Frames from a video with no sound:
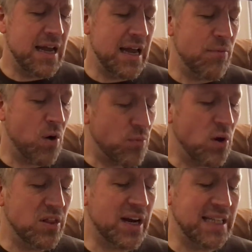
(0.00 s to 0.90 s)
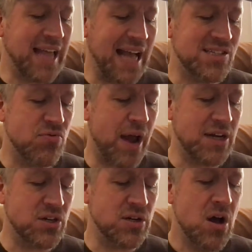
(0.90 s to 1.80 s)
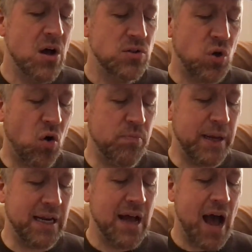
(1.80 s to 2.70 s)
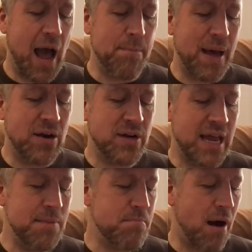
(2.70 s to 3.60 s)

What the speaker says: one look in Dad's direction, told me I better keep